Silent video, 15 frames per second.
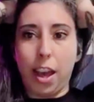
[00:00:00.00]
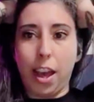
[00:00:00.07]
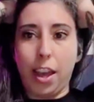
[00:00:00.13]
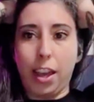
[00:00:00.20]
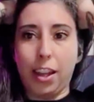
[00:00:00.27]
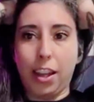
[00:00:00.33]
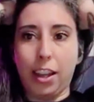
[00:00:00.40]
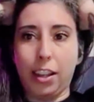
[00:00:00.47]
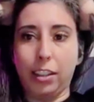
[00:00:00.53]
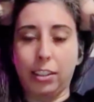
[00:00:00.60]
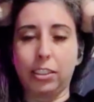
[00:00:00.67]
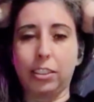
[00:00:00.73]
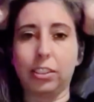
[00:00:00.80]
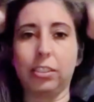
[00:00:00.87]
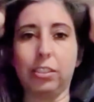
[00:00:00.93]

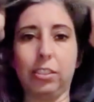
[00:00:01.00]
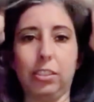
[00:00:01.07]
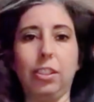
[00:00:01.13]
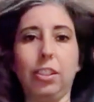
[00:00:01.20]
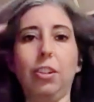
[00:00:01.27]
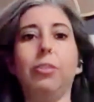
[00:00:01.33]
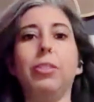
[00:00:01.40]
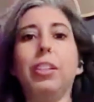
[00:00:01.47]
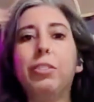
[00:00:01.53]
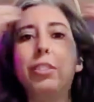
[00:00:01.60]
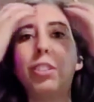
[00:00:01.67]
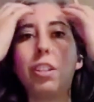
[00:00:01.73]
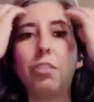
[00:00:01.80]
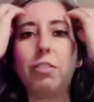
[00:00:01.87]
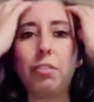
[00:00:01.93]
And, give
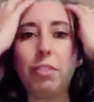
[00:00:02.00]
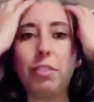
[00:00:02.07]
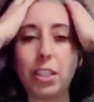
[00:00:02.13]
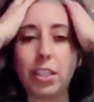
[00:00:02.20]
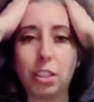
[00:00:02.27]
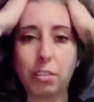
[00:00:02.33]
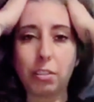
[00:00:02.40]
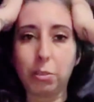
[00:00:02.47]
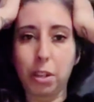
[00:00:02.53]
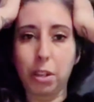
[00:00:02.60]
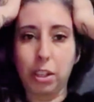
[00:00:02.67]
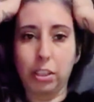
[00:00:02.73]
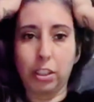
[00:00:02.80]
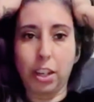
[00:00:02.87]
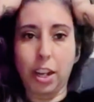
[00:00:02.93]
yourself a facelift
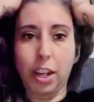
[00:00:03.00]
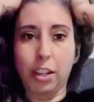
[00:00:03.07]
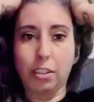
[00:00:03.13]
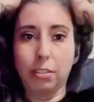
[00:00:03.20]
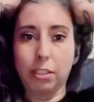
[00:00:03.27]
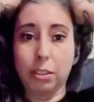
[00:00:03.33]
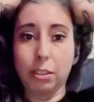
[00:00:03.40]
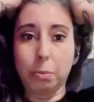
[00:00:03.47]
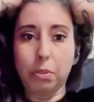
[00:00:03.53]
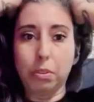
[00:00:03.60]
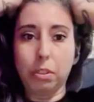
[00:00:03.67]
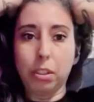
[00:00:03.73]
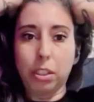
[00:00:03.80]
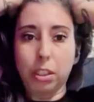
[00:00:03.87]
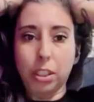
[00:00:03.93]
while you're at it with the
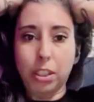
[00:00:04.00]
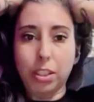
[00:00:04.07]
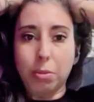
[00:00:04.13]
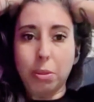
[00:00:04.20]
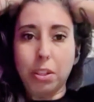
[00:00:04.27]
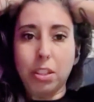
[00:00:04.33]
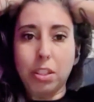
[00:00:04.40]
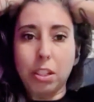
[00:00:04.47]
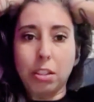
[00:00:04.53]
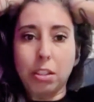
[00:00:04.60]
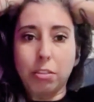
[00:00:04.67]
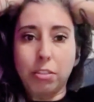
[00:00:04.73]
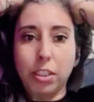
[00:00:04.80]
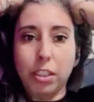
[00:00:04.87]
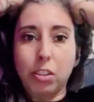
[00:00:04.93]
pull. That's what it's going
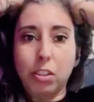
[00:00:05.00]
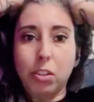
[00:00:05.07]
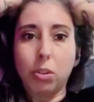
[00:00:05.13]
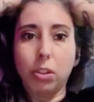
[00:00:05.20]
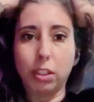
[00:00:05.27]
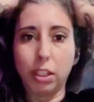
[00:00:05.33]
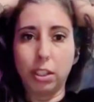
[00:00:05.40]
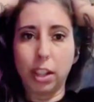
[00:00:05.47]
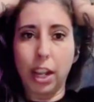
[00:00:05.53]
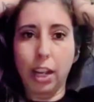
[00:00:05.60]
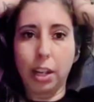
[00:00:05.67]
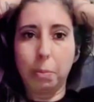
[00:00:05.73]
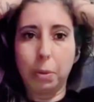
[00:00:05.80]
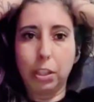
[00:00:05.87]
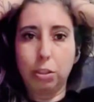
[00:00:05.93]
to feel or look
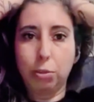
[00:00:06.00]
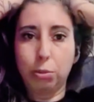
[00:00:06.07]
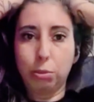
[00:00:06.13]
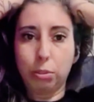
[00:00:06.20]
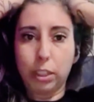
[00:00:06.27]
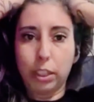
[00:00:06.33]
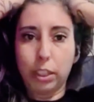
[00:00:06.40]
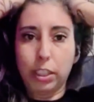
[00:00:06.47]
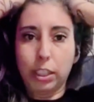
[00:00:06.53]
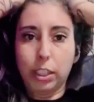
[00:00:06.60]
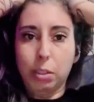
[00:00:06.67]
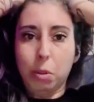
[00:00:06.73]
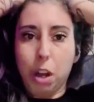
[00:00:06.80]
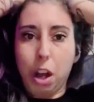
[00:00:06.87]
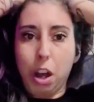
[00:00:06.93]
like. But you
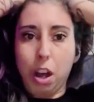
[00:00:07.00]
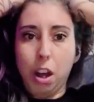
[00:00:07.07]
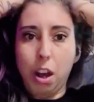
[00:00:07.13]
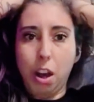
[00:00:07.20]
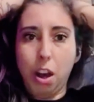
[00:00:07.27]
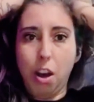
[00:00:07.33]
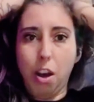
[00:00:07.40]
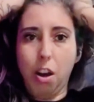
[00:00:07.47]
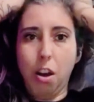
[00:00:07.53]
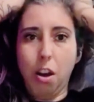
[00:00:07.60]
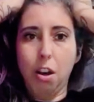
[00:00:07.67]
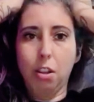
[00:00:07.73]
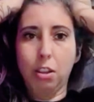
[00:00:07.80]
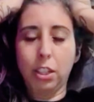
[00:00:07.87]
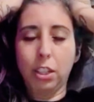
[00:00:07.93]
really want
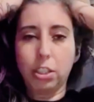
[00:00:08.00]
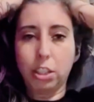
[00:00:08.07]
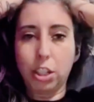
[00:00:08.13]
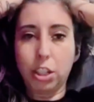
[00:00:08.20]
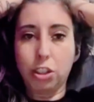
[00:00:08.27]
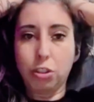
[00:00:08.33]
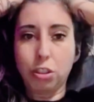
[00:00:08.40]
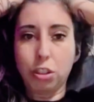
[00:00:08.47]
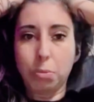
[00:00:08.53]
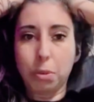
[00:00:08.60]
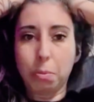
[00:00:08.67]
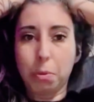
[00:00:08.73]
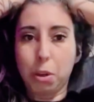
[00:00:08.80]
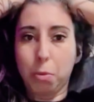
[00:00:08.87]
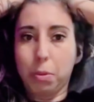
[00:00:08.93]
all this tissue to be
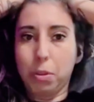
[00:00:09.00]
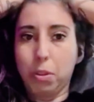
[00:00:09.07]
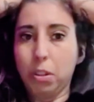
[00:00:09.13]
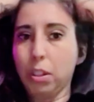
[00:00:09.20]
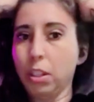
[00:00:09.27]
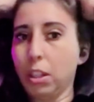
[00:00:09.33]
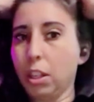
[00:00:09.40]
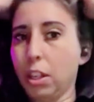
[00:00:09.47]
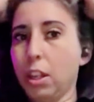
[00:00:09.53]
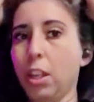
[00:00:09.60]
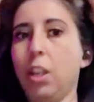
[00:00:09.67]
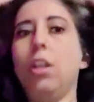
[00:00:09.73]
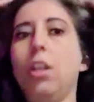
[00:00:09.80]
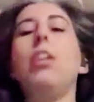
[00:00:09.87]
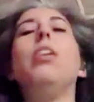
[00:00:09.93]
mobile.
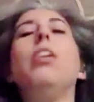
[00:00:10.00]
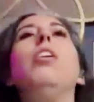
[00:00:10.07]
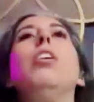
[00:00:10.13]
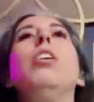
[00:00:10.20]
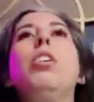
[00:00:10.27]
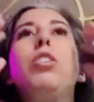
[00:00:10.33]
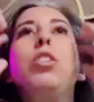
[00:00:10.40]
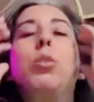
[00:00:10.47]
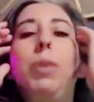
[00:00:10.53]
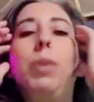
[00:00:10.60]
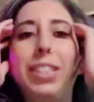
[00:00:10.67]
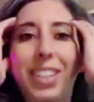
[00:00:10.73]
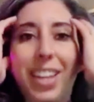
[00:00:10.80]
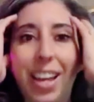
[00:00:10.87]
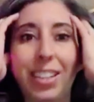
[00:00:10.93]
So
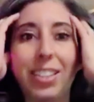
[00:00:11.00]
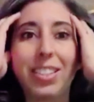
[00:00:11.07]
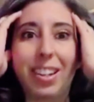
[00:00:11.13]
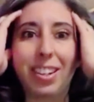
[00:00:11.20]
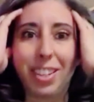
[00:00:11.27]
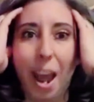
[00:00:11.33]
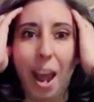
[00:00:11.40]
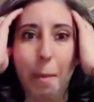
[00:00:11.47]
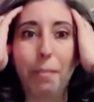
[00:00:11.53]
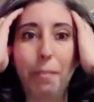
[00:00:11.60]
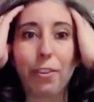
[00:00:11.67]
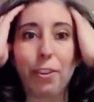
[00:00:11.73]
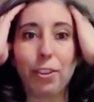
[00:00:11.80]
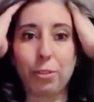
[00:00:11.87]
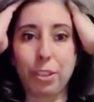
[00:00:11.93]
once again, set a timer
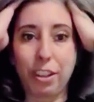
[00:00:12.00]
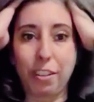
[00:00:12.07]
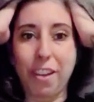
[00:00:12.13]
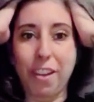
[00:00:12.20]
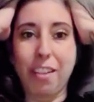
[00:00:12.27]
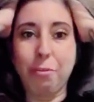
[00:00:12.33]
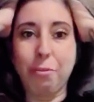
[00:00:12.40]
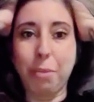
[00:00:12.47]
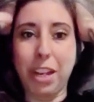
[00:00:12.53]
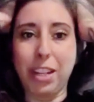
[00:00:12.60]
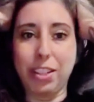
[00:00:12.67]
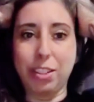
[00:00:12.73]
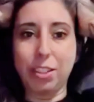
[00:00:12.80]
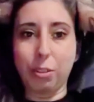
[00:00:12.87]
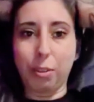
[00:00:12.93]
for 3 to 5
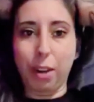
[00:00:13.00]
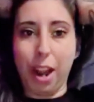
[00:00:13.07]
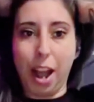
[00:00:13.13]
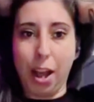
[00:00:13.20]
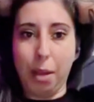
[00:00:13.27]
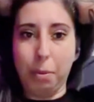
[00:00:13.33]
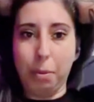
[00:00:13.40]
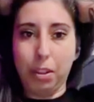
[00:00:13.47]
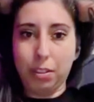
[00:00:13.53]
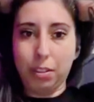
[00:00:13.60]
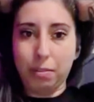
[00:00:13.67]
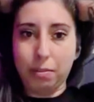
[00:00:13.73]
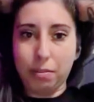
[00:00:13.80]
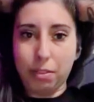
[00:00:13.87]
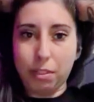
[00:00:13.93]
minutes, grab
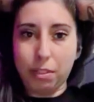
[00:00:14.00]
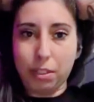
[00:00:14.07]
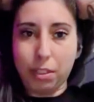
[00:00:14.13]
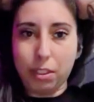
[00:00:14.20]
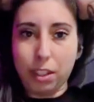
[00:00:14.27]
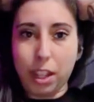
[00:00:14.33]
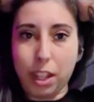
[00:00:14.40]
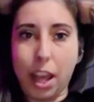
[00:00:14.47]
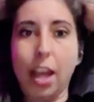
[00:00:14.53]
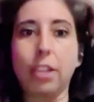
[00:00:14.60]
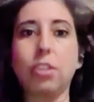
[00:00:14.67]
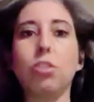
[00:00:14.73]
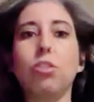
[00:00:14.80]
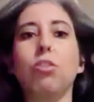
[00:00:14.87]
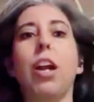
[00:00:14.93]

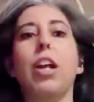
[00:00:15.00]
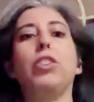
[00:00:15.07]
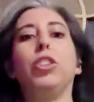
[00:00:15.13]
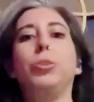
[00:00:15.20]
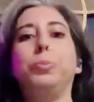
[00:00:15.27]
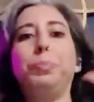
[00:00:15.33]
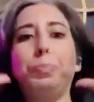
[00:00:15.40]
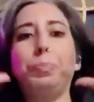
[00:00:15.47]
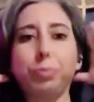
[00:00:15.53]
and stretch.